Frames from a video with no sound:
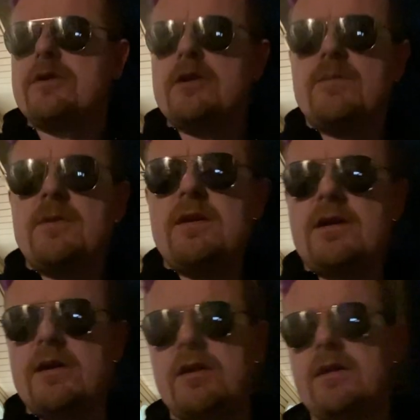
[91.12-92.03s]
But
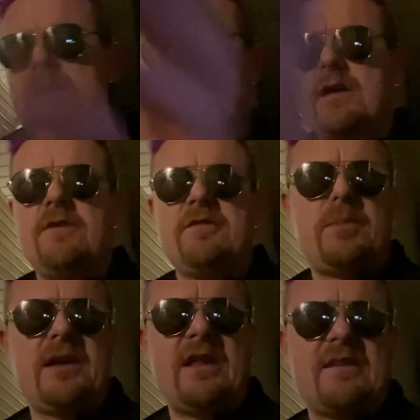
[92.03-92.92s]
I was up
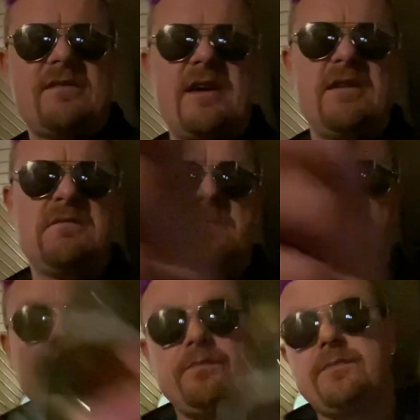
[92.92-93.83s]
late last night.
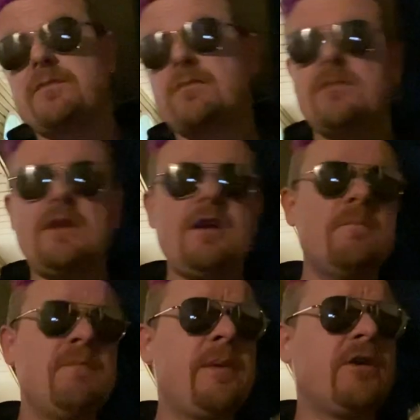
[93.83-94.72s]

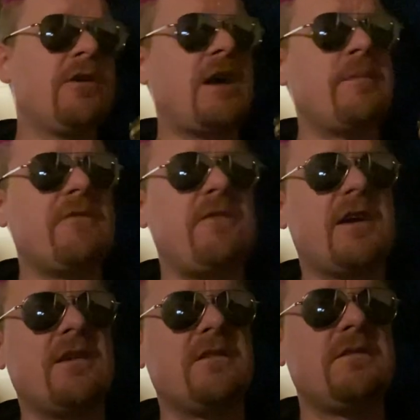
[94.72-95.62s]
Baby girl got me
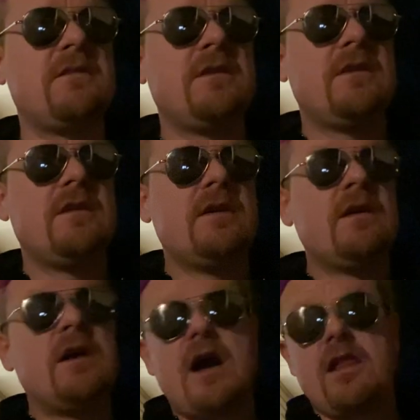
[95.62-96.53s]

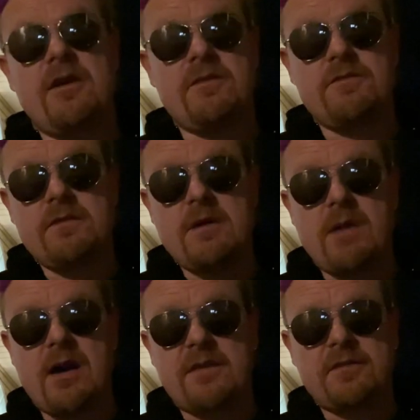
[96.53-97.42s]
I love a
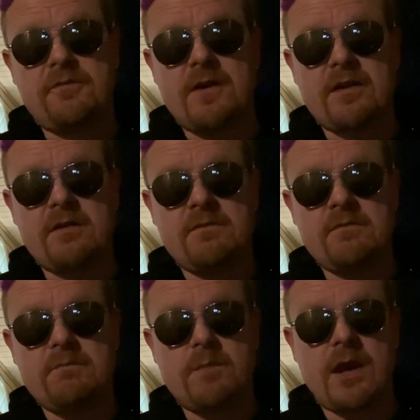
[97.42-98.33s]
box of fucking
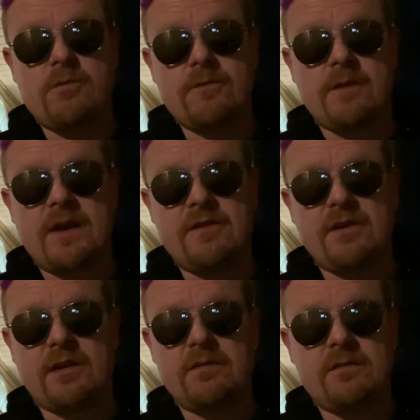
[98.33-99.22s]
banquet fried
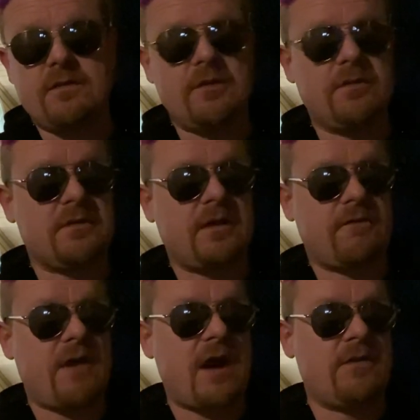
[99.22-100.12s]
chicken. So it was like
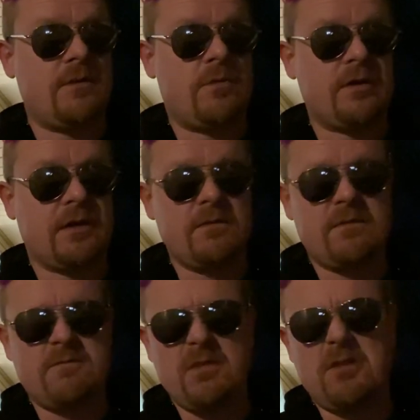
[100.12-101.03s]
5 in the morning,
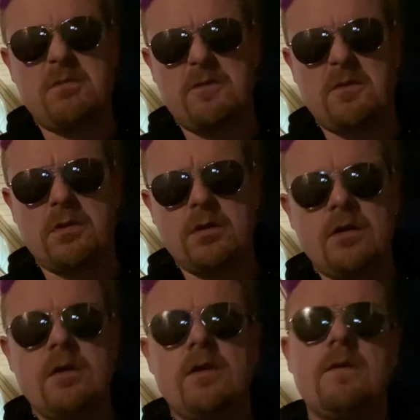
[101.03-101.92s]
a little before.
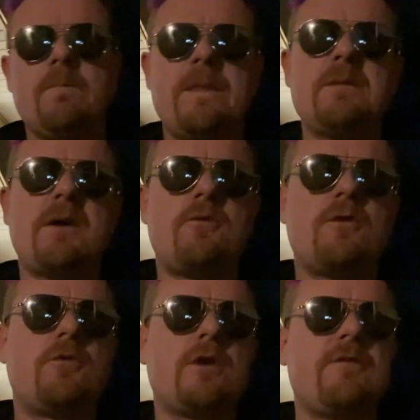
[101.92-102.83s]
About
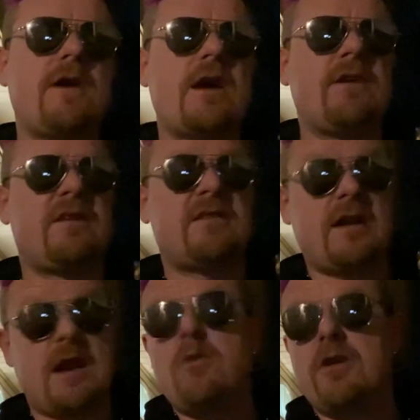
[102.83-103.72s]
4:45, I
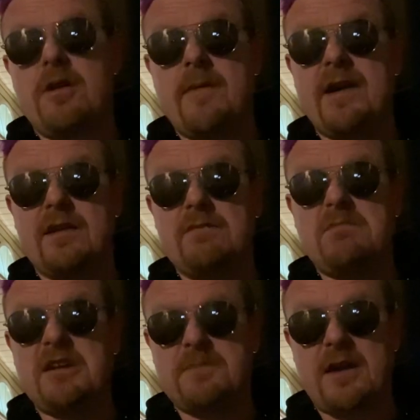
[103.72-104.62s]
decided I wanted to make it. It
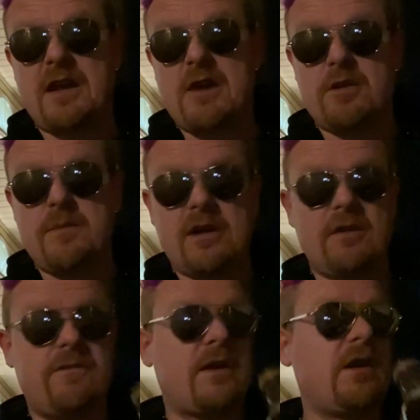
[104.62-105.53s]
takes about an hour to make in
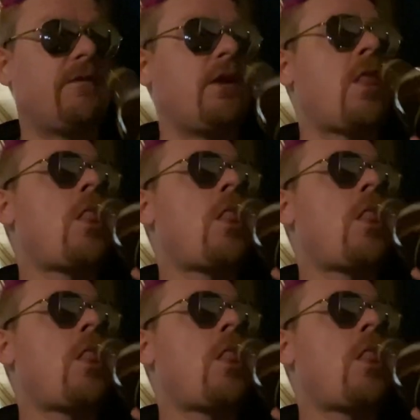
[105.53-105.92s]
the fucking oven.